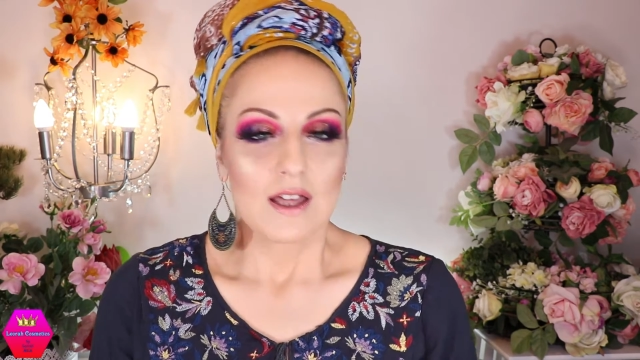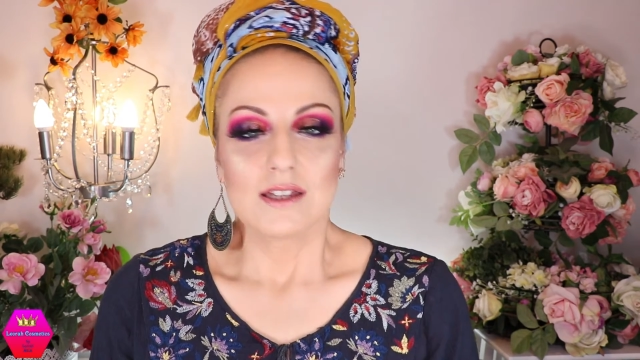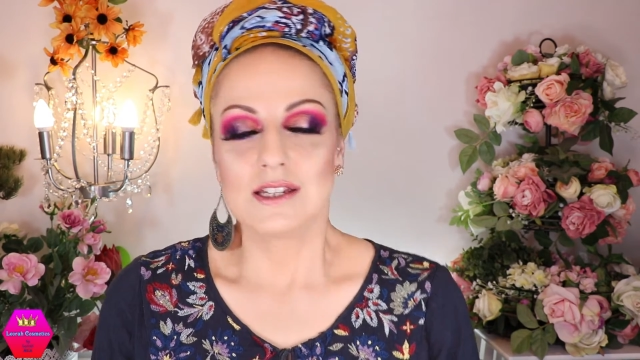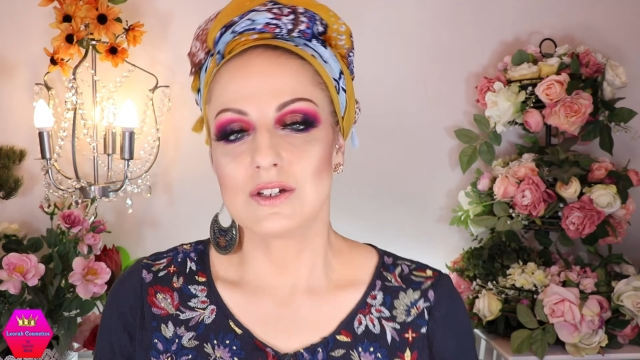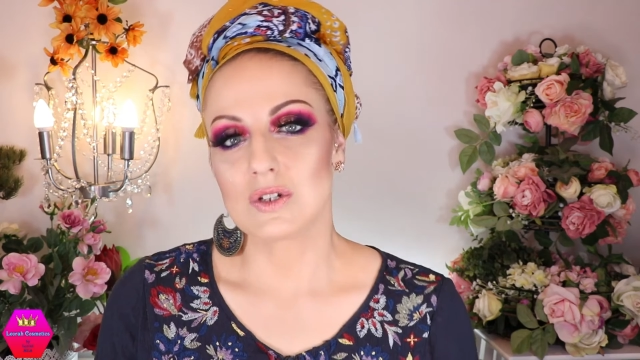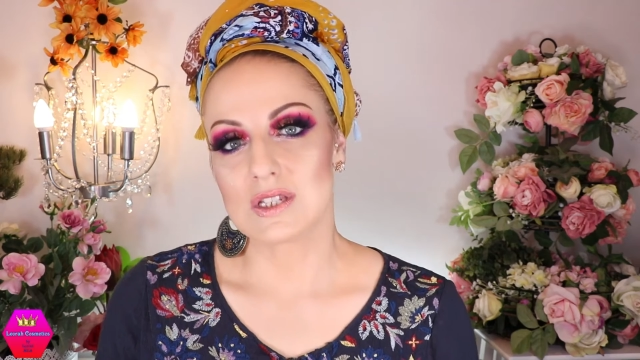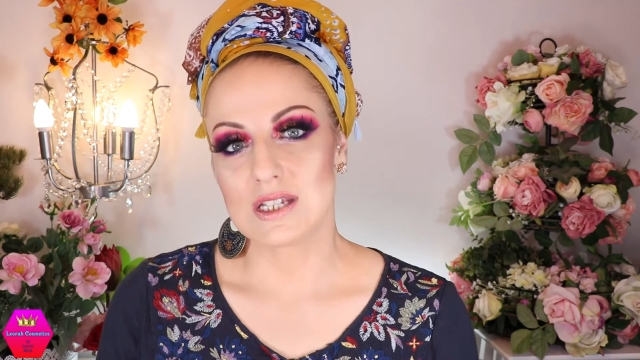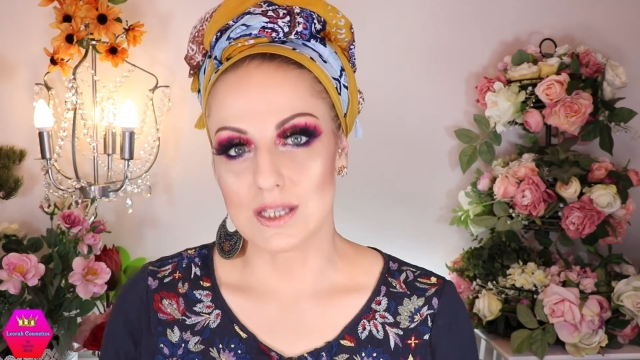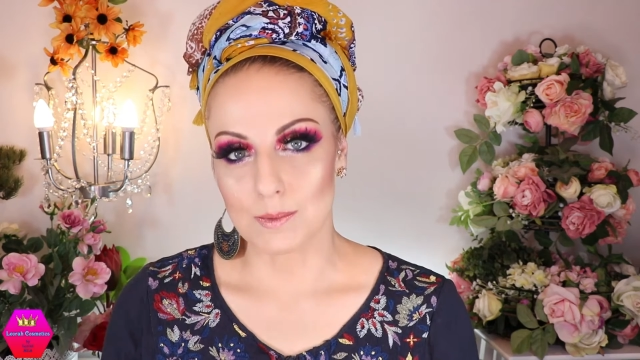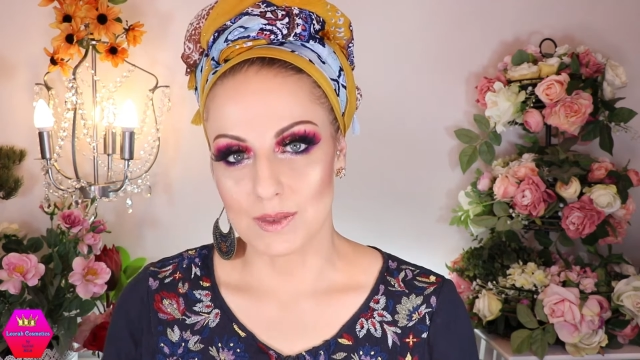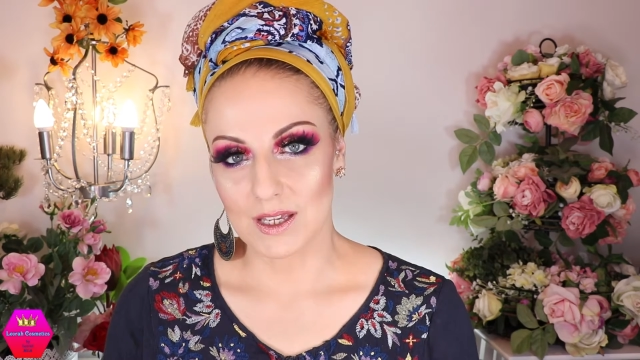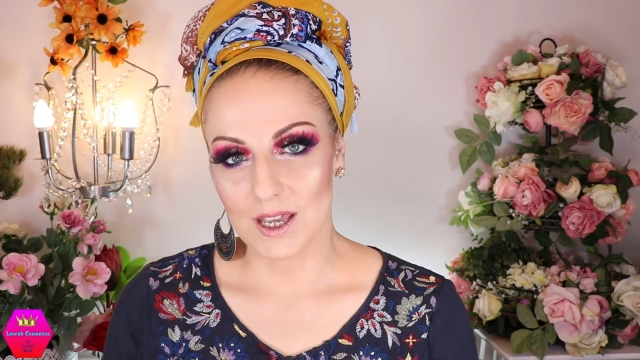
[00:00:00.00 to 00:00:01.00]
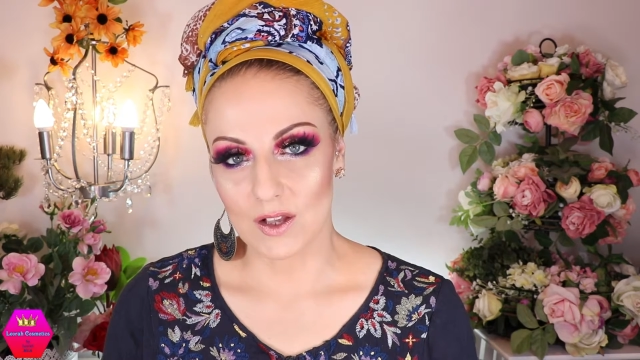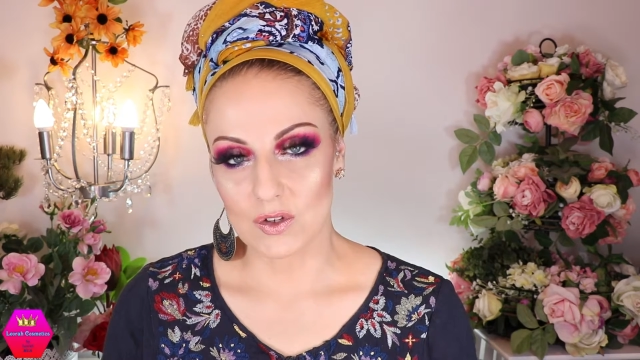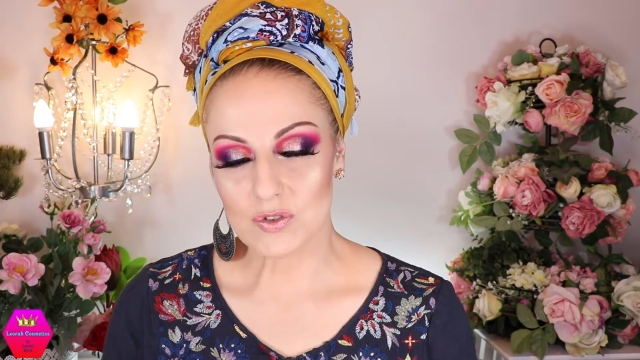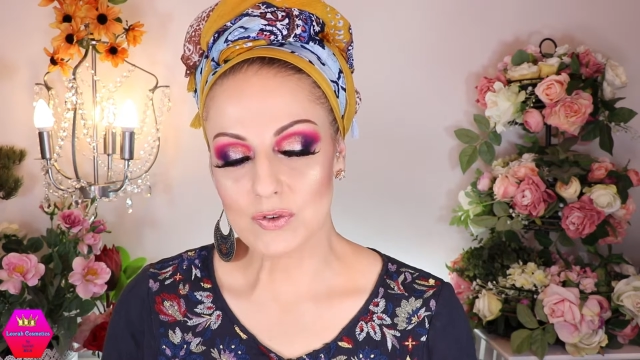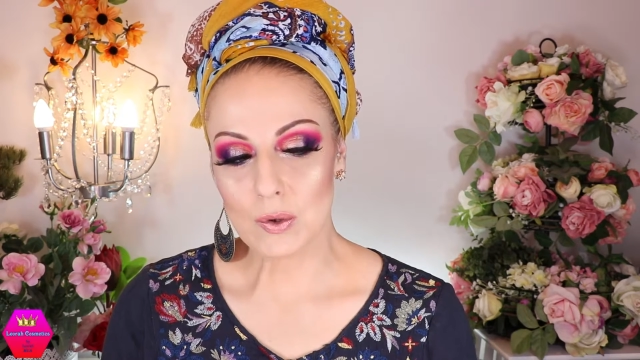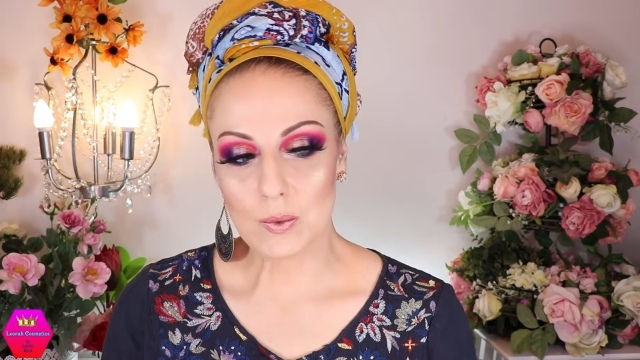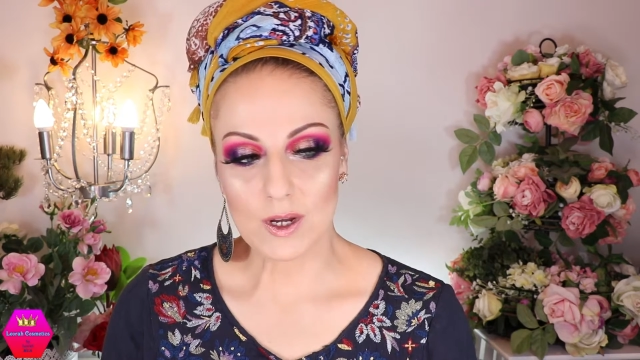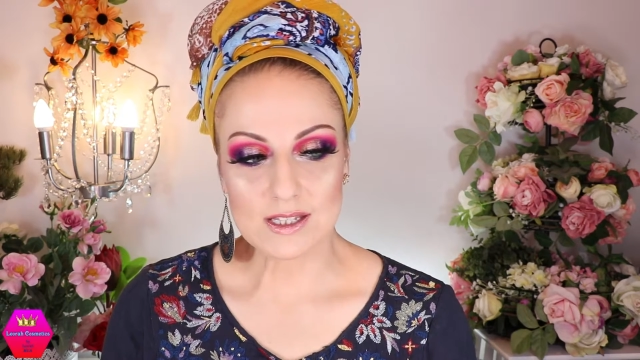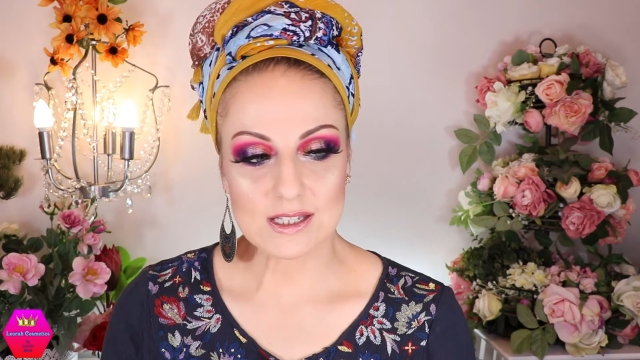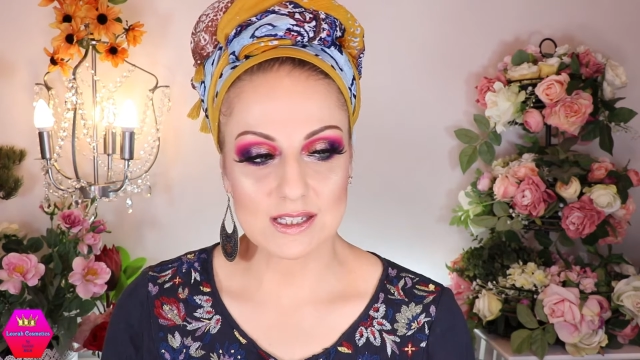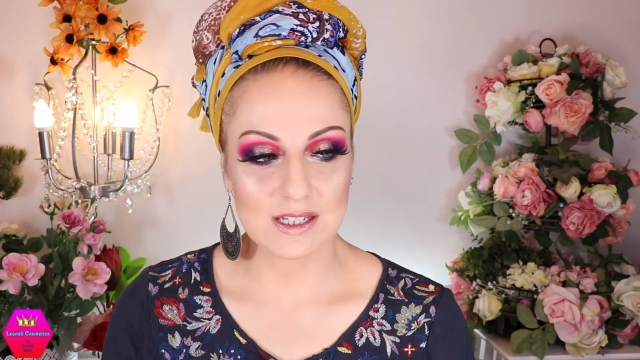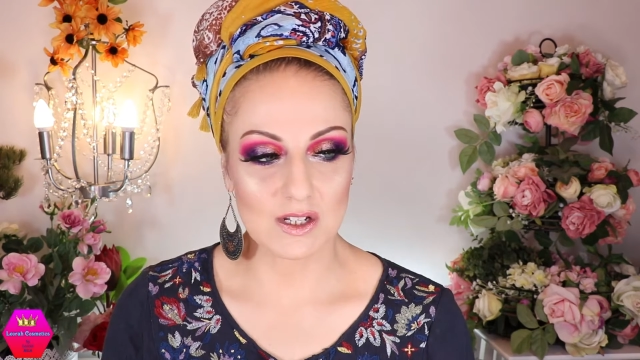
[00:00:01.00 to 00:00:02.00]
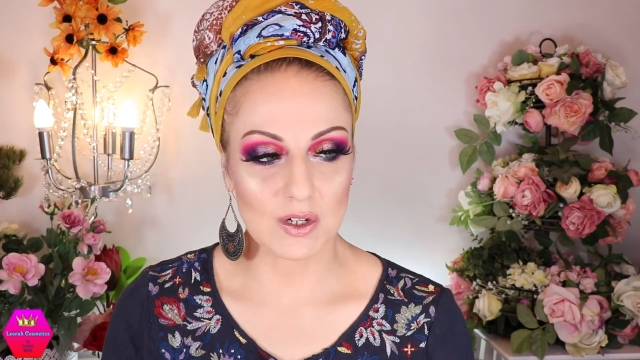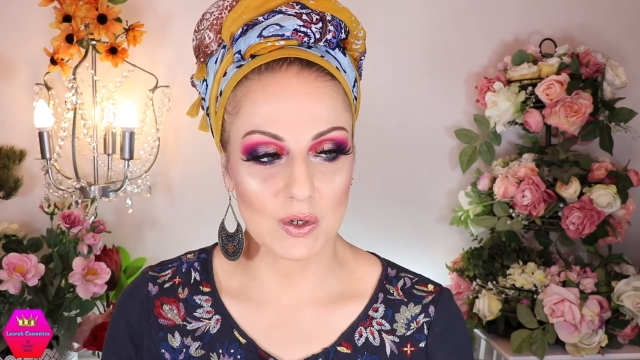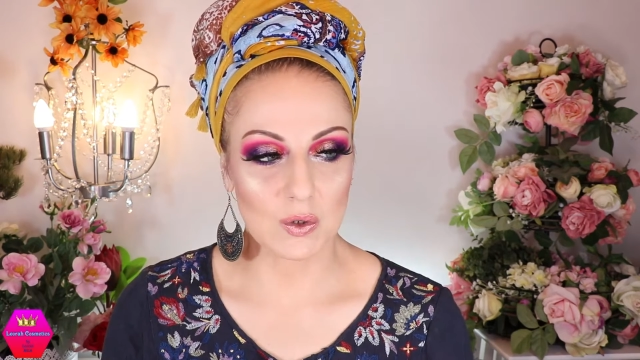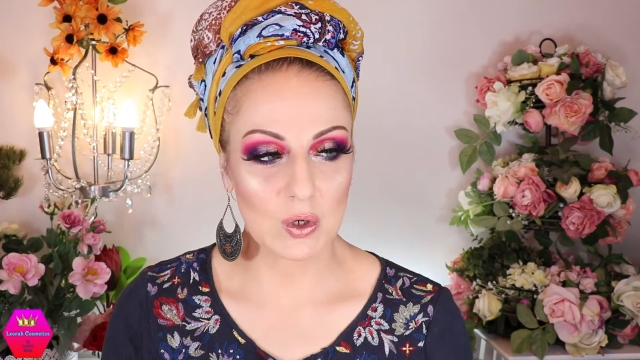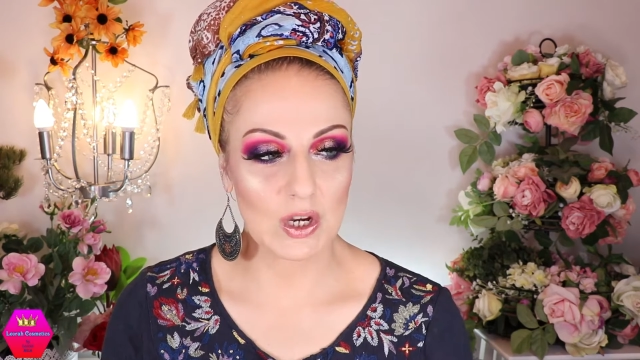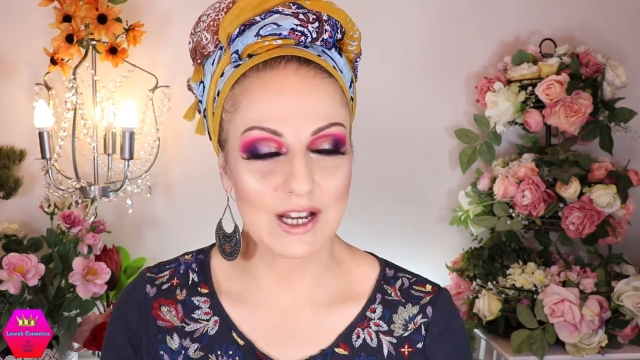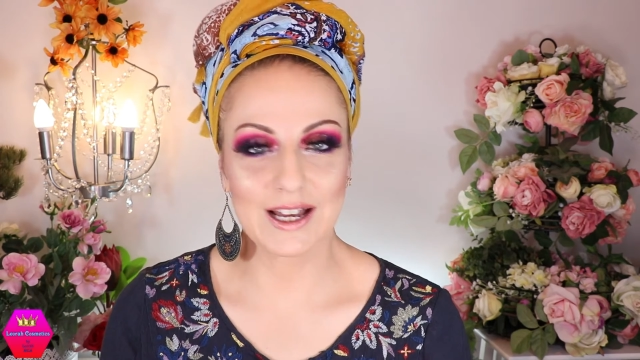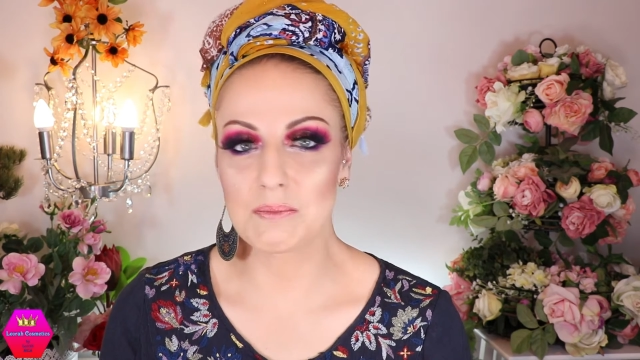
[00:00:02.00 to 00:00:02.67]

need to see something else for once, you know.